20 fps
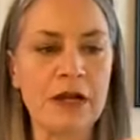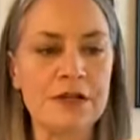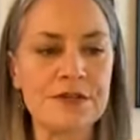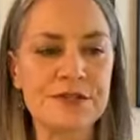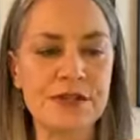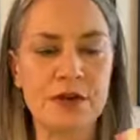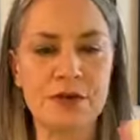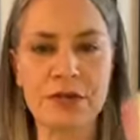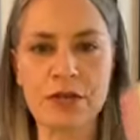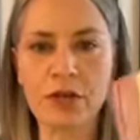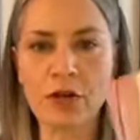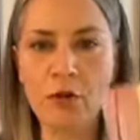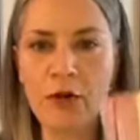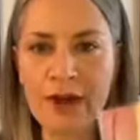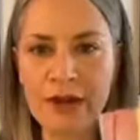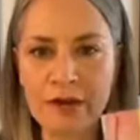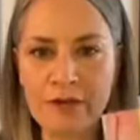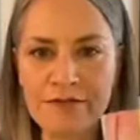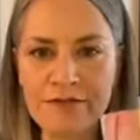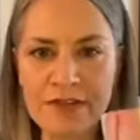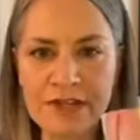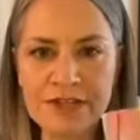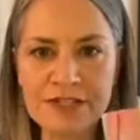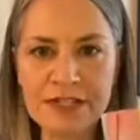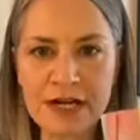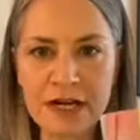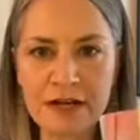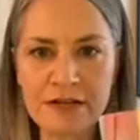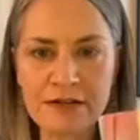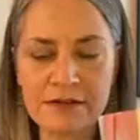So you don't want your feet
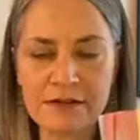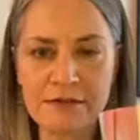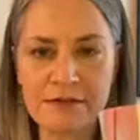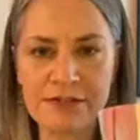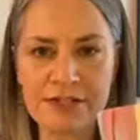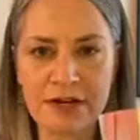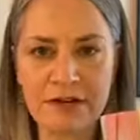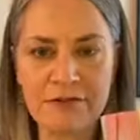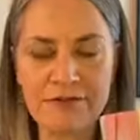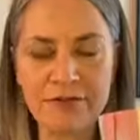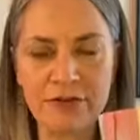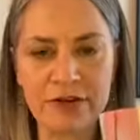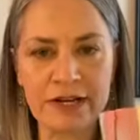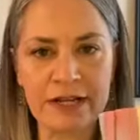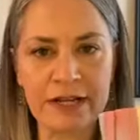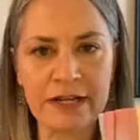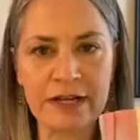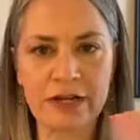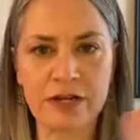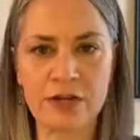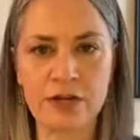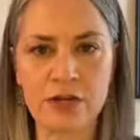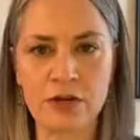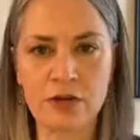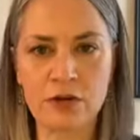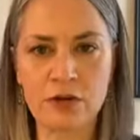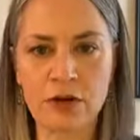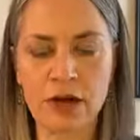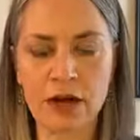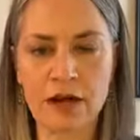duck-footed, and you
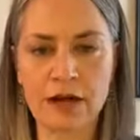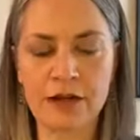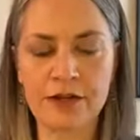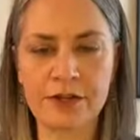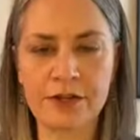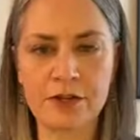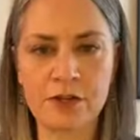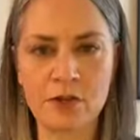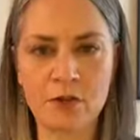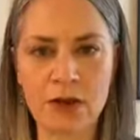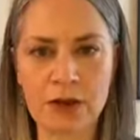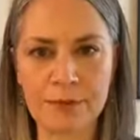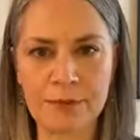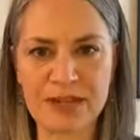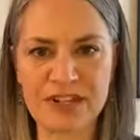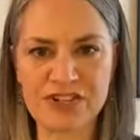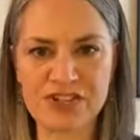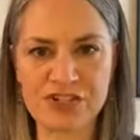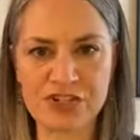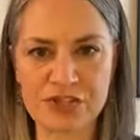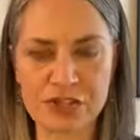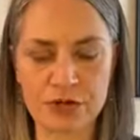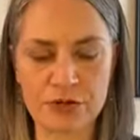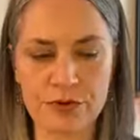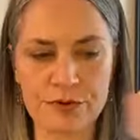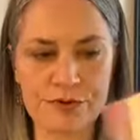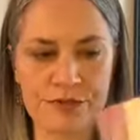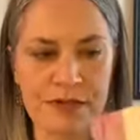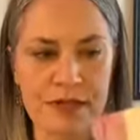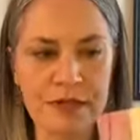don't want pigeon
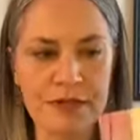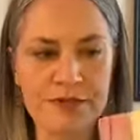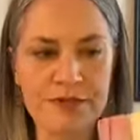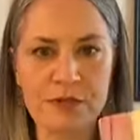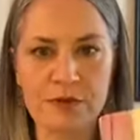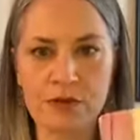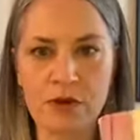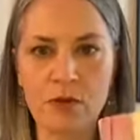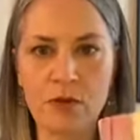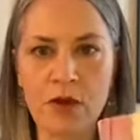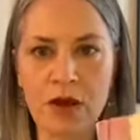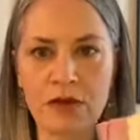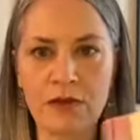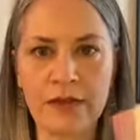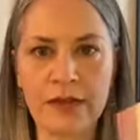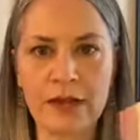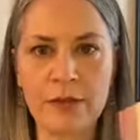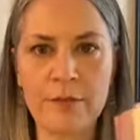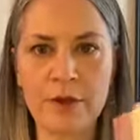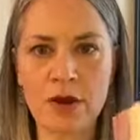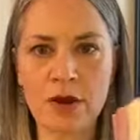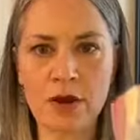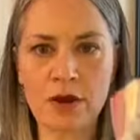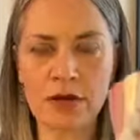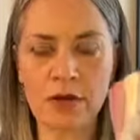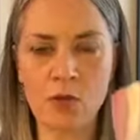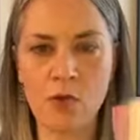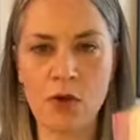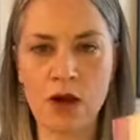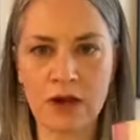toes. So don't walk like a
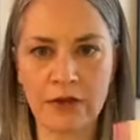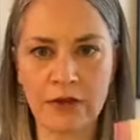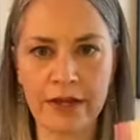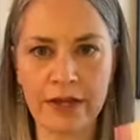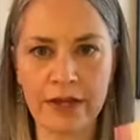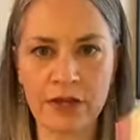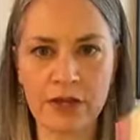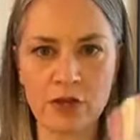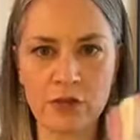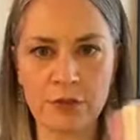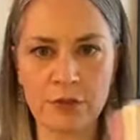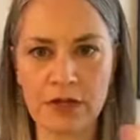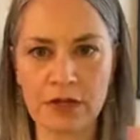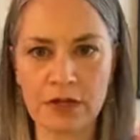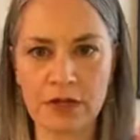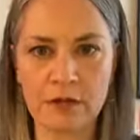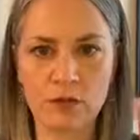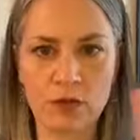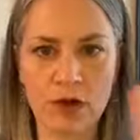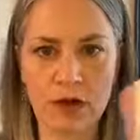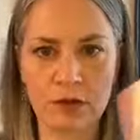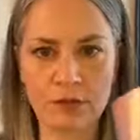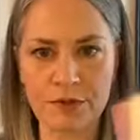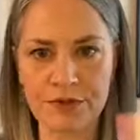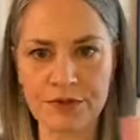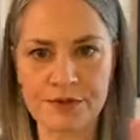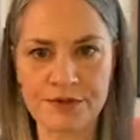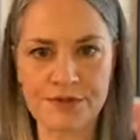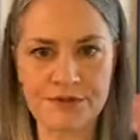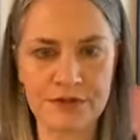bird, walk like a human, and walk with
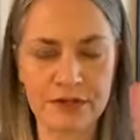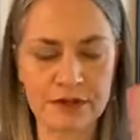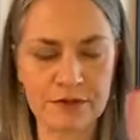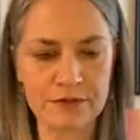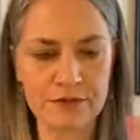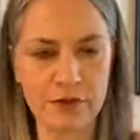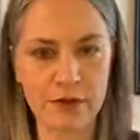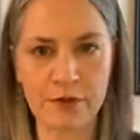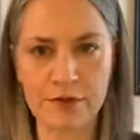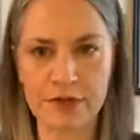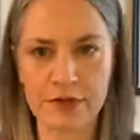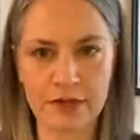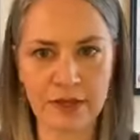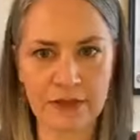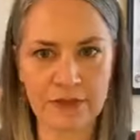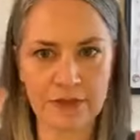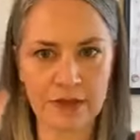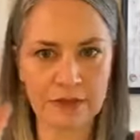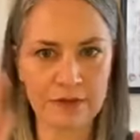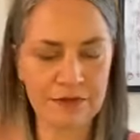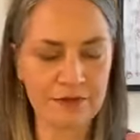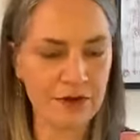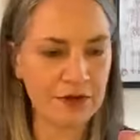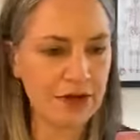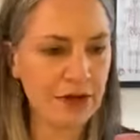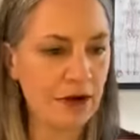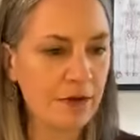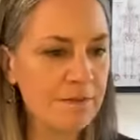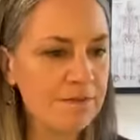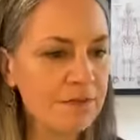those feet forward. You like the other foot
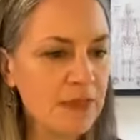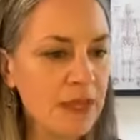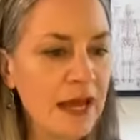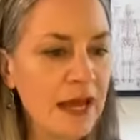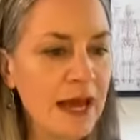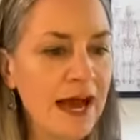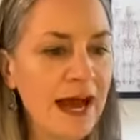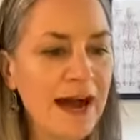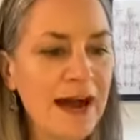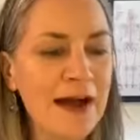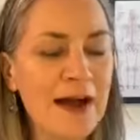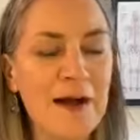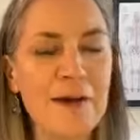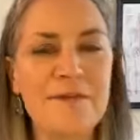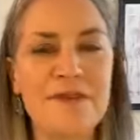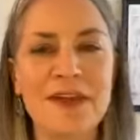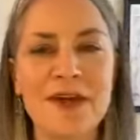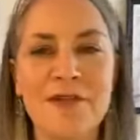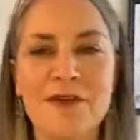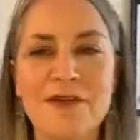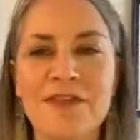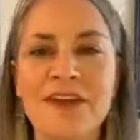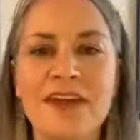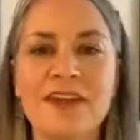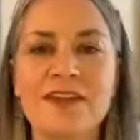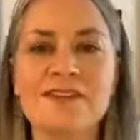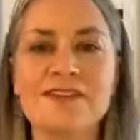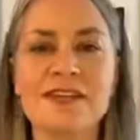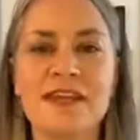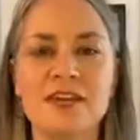here? The other thing
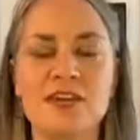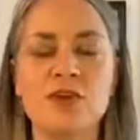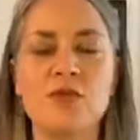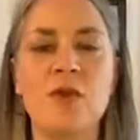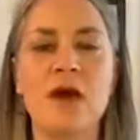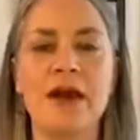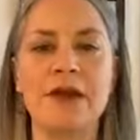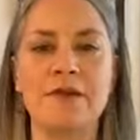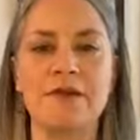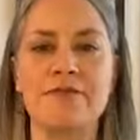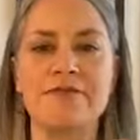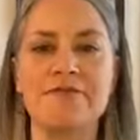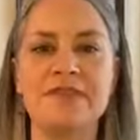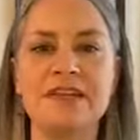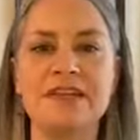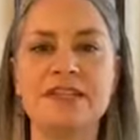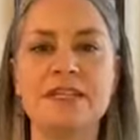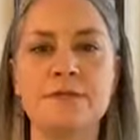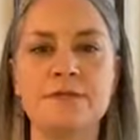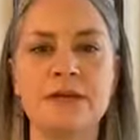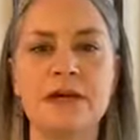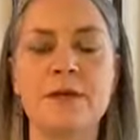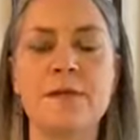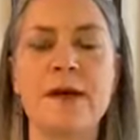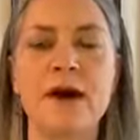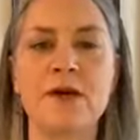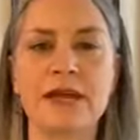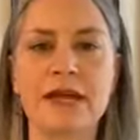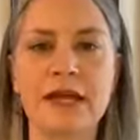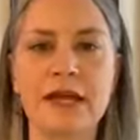is that you want your feet to be
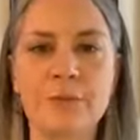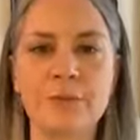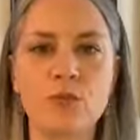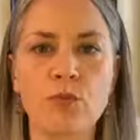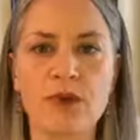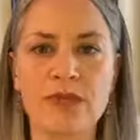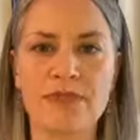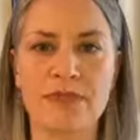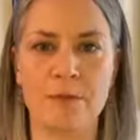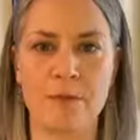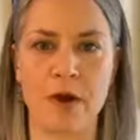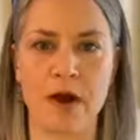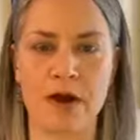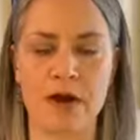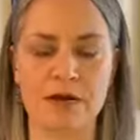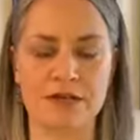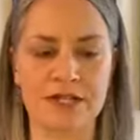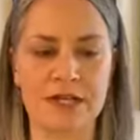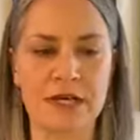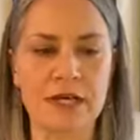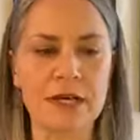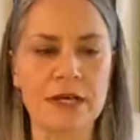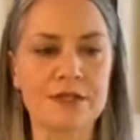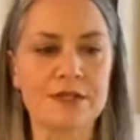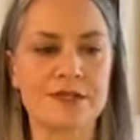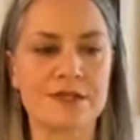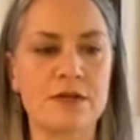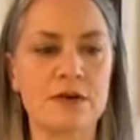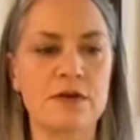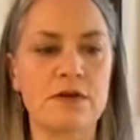about hip width apart.
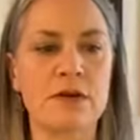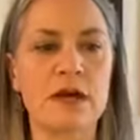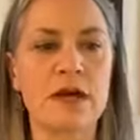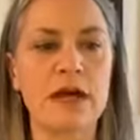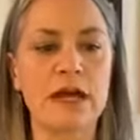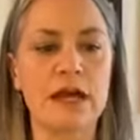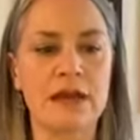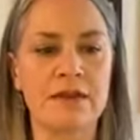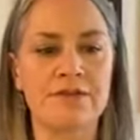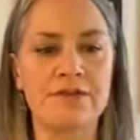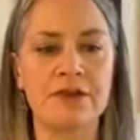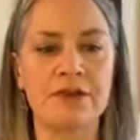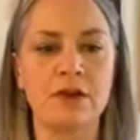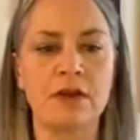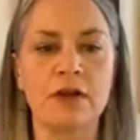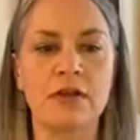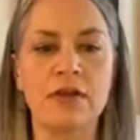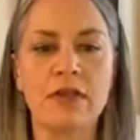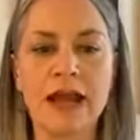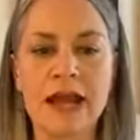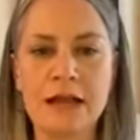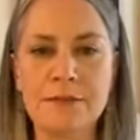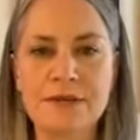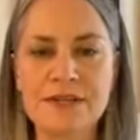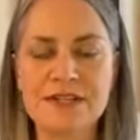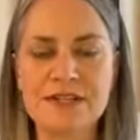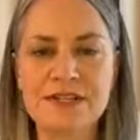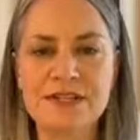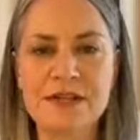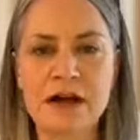So if your
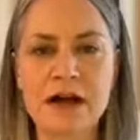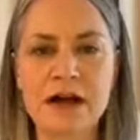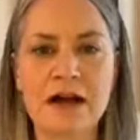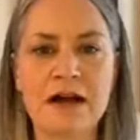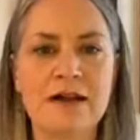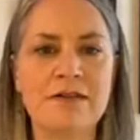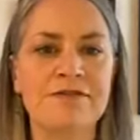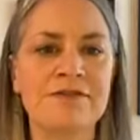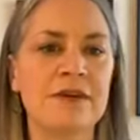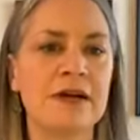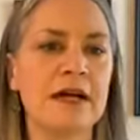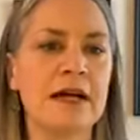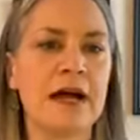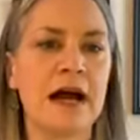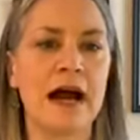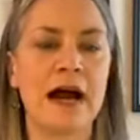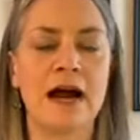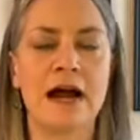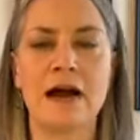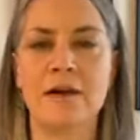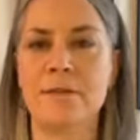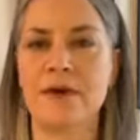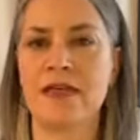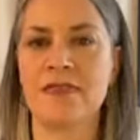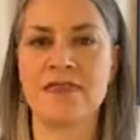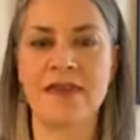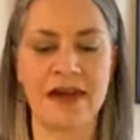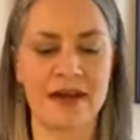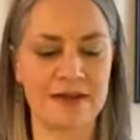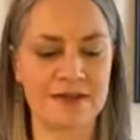alignment is off,
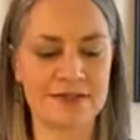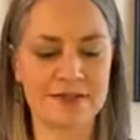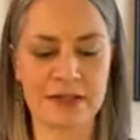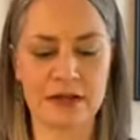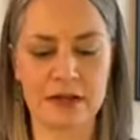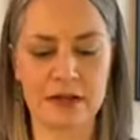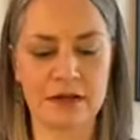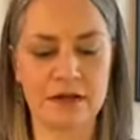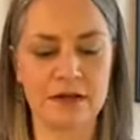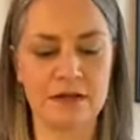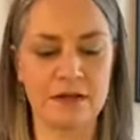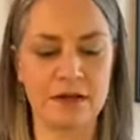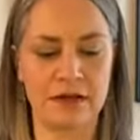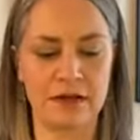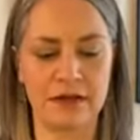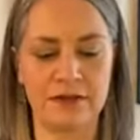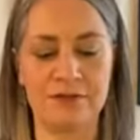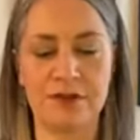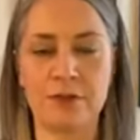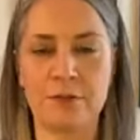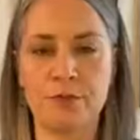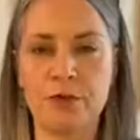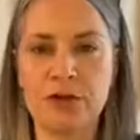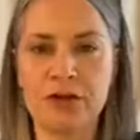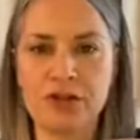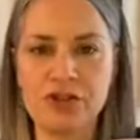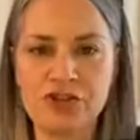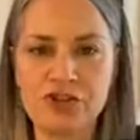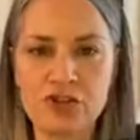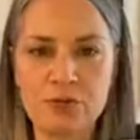that is gonna, if you're
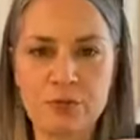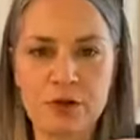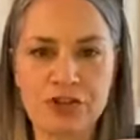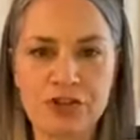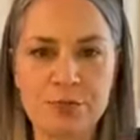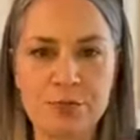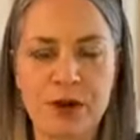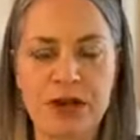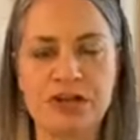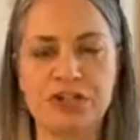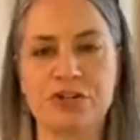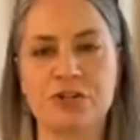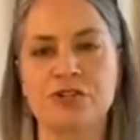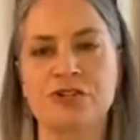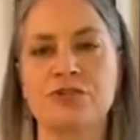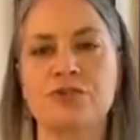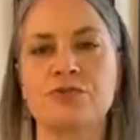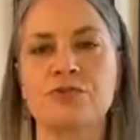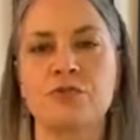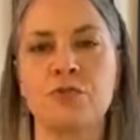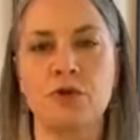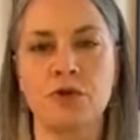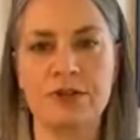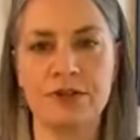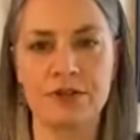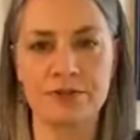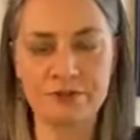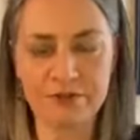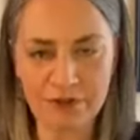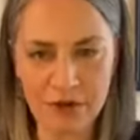putting too much pressure toward
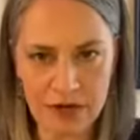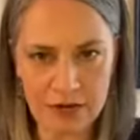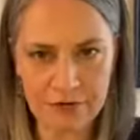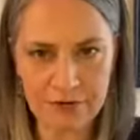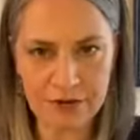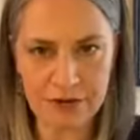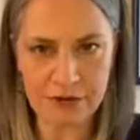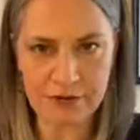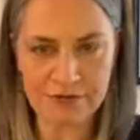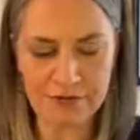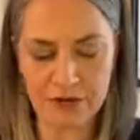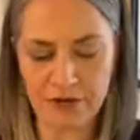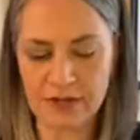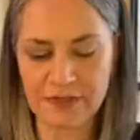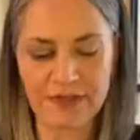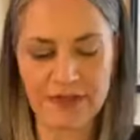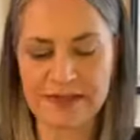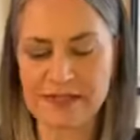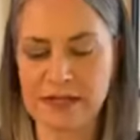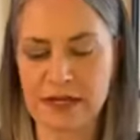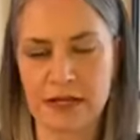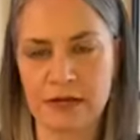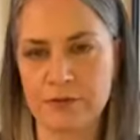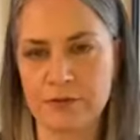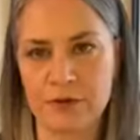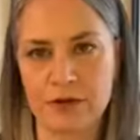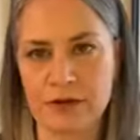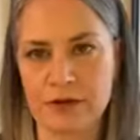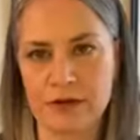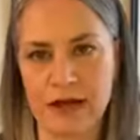the front of your foot, that's gonna
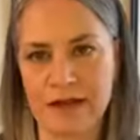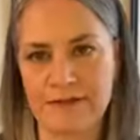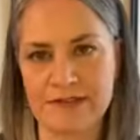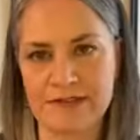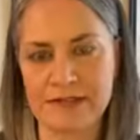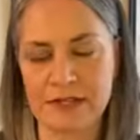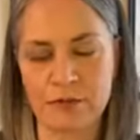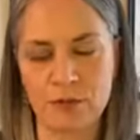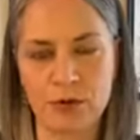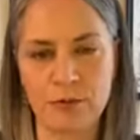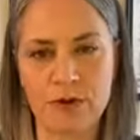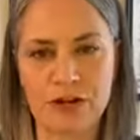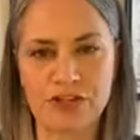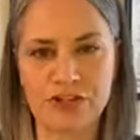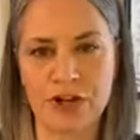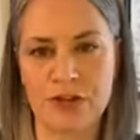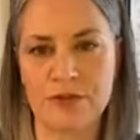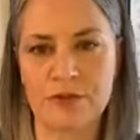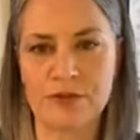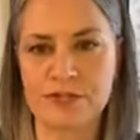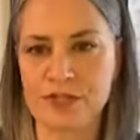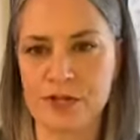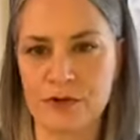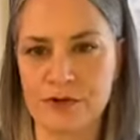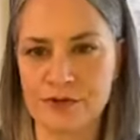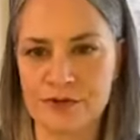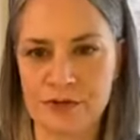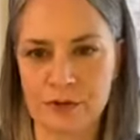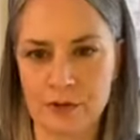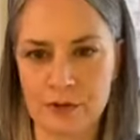put obviously more pressure on those
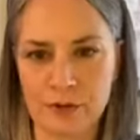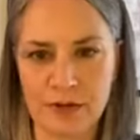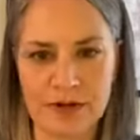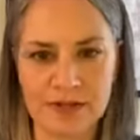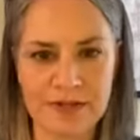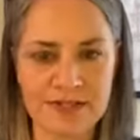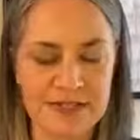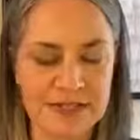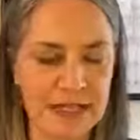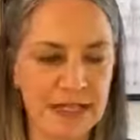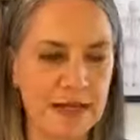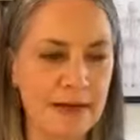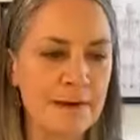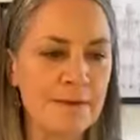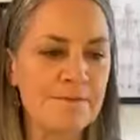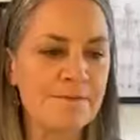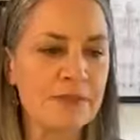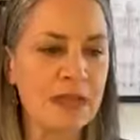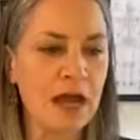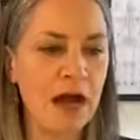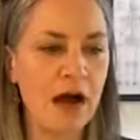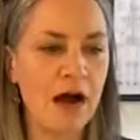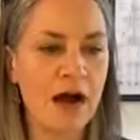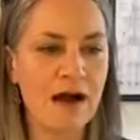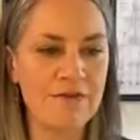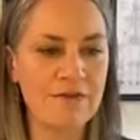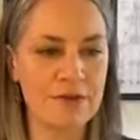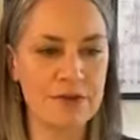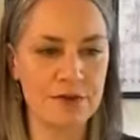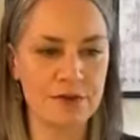toes. So we wanna stay
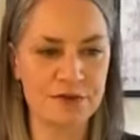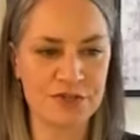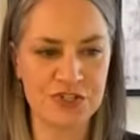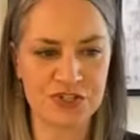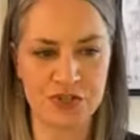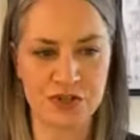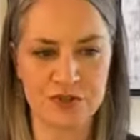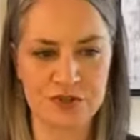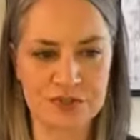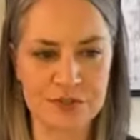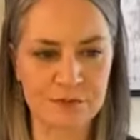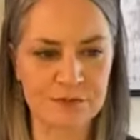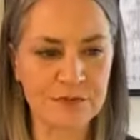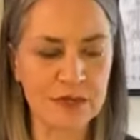off of those toes.